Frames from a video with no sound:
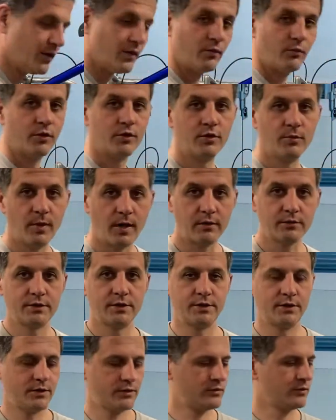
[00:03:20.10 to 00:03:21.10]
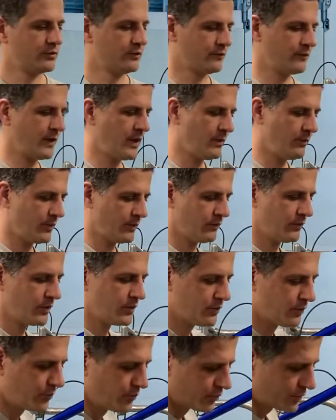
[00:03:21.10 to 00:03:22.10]
When you mount it into the frame and when
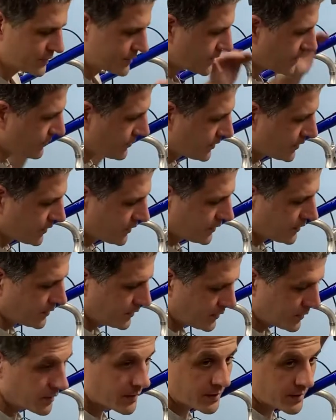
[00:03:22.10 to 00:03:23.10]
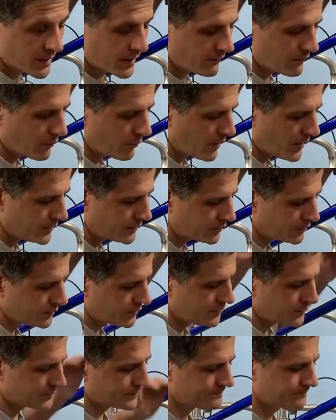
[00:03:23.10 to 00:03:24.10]
you put some heavy weight on
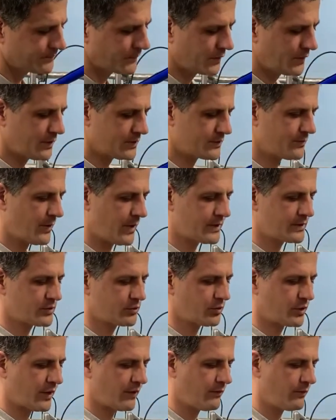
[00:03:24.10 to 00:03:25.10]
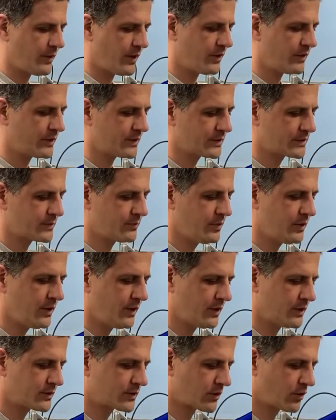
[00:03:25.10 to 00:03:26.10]
it, it's best to have bearings be
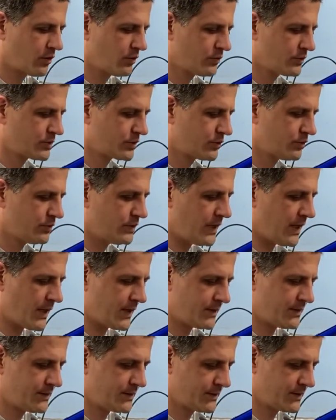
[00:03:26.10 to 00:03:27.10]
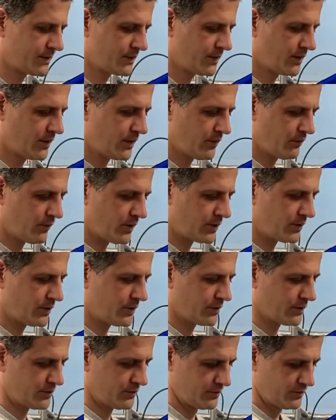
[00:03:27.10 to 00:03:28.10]
as close to the ends where
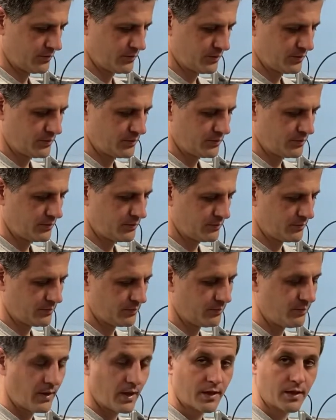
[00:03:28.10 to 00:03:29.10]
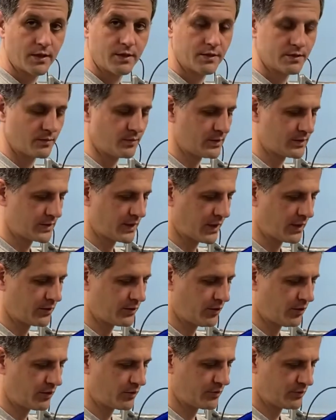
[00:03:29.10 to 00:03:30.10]
the mechanism is held
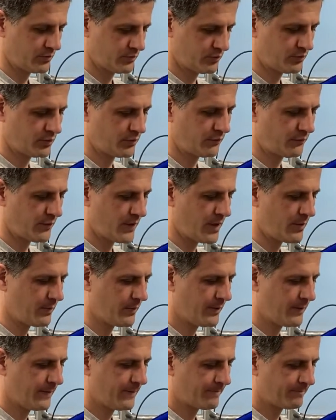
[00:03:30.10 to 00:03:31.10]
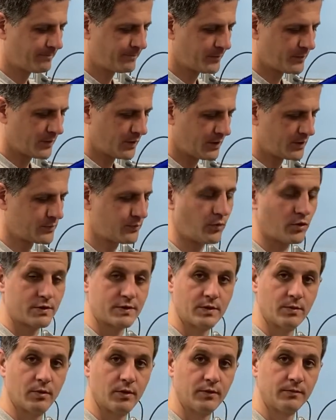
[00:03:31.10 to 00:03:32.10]
on to the frame as
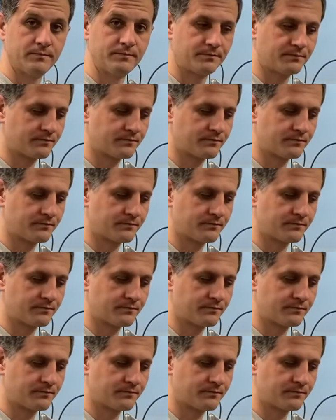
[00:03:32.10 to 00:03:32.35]
possible.